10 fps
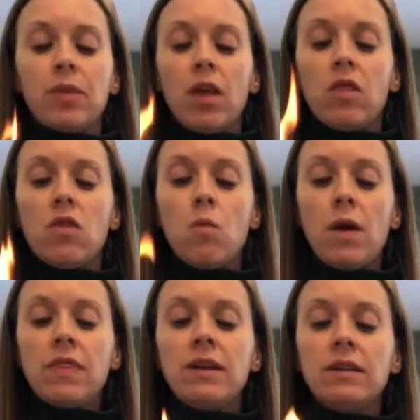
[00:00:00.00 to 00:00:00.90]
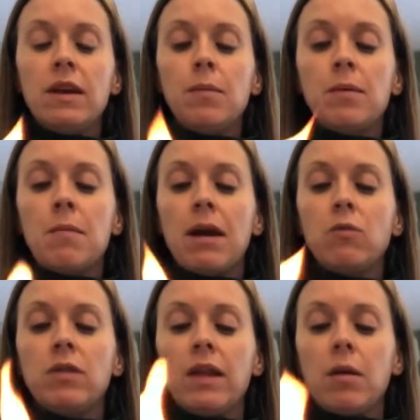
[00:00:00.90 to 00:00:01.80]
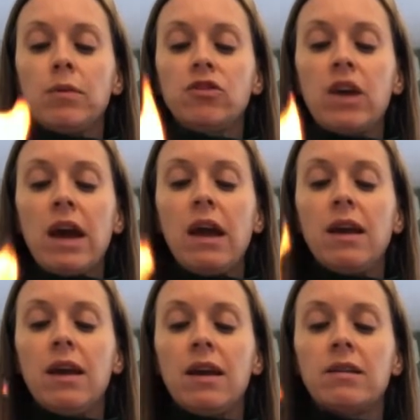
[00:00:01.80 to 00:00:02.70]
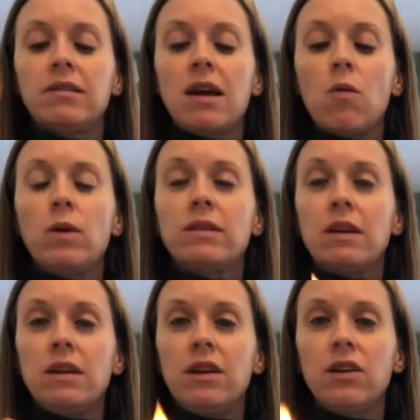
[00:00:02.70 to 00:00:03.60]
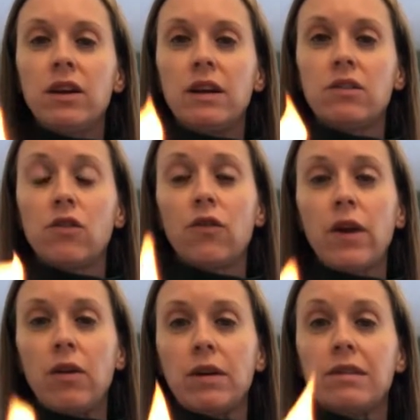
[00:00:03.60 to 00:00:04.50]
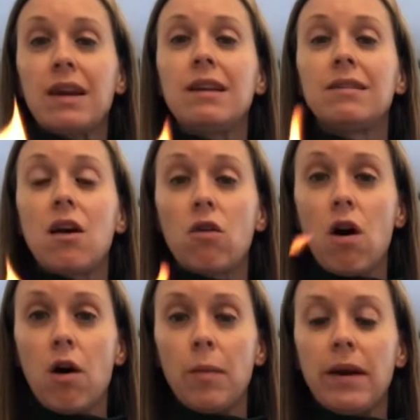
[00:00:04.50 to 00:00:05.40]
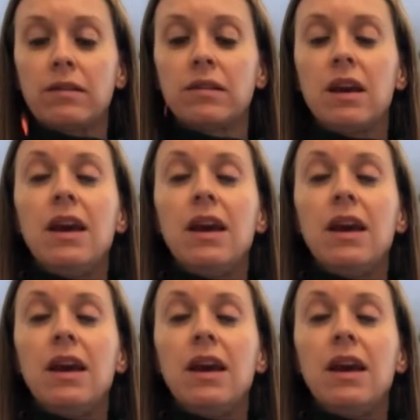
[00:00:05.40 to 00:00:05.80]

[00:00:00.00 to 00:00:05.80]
the one thing to keep in mind with Lampe Berger is that what's in here is fragrance, and it's alcohol based.